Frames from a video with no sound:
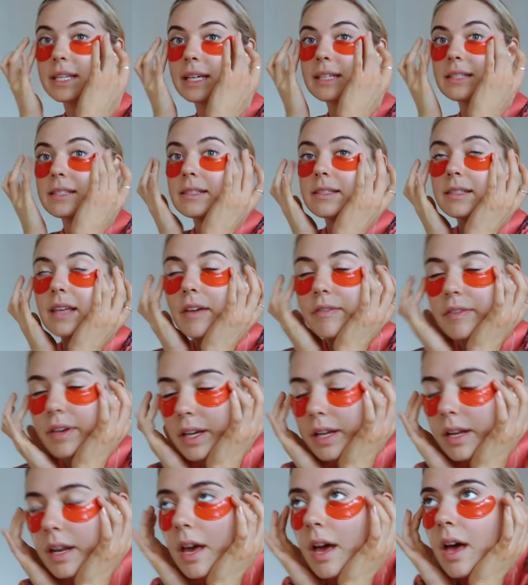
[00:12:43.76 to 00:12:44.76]
Day
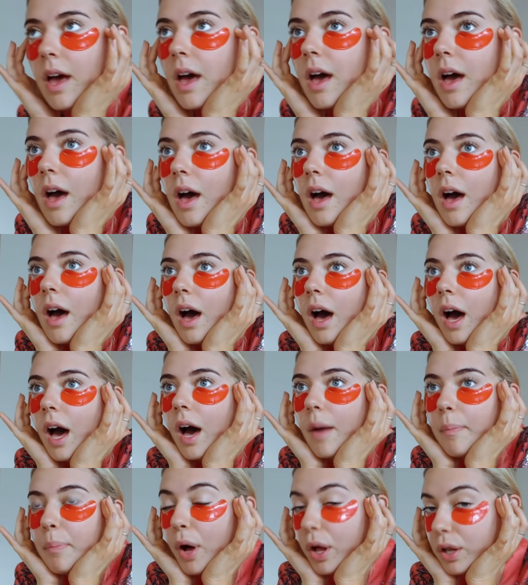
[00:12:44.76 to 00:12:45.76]
7.
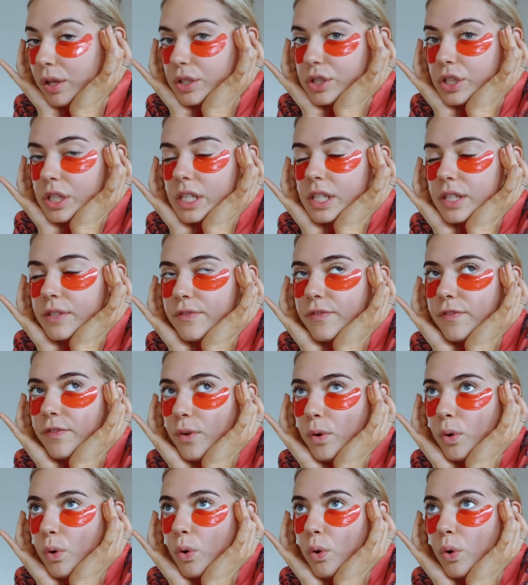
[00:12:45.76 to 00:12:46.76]
Apologies
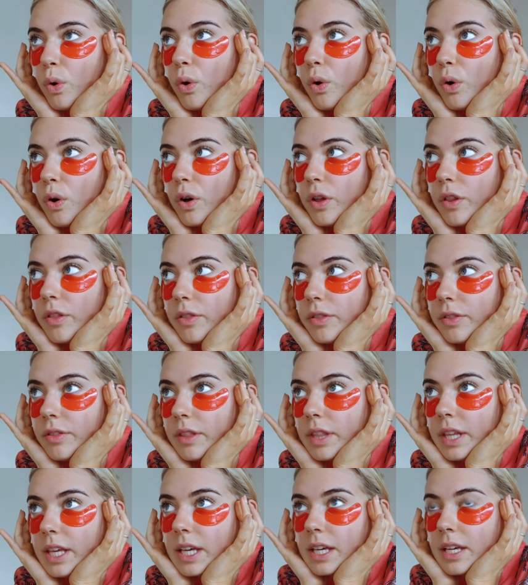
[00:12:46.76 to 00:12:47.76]
for
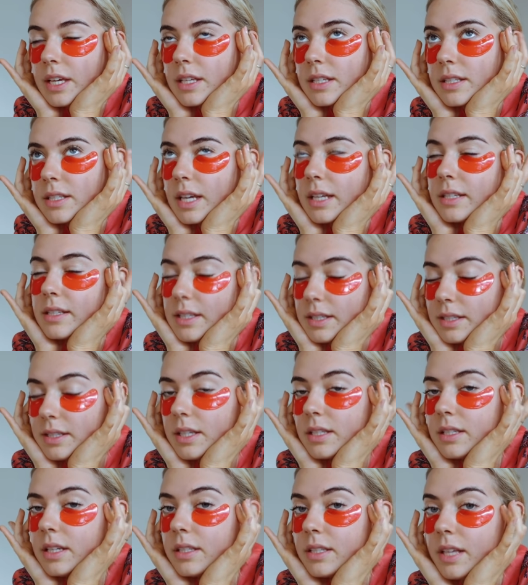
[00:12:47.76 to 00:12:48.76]
these Day 6
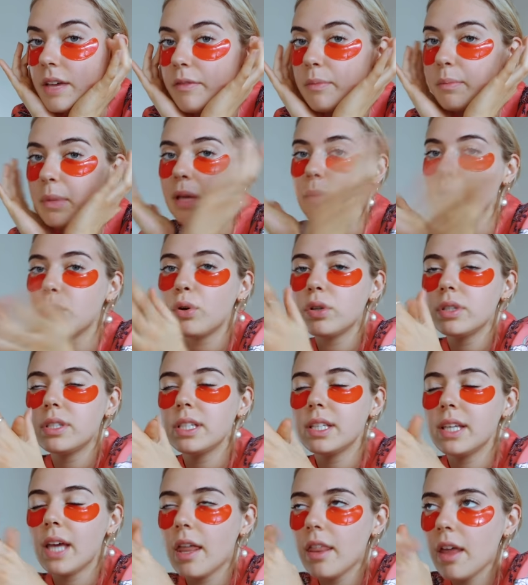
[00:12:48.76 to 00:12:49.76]
and Day 7 being put
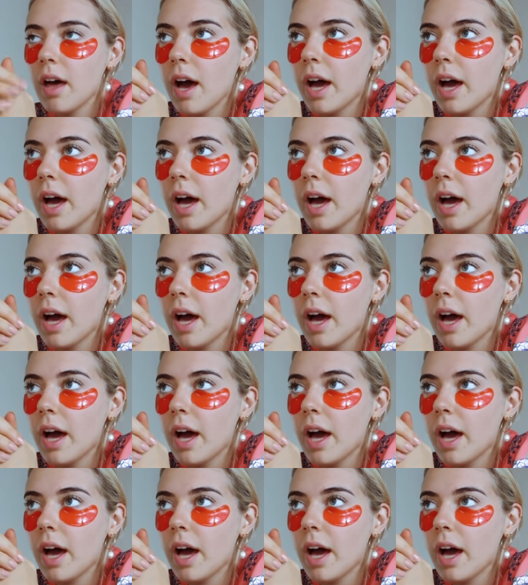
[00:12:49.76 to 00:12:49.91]
together.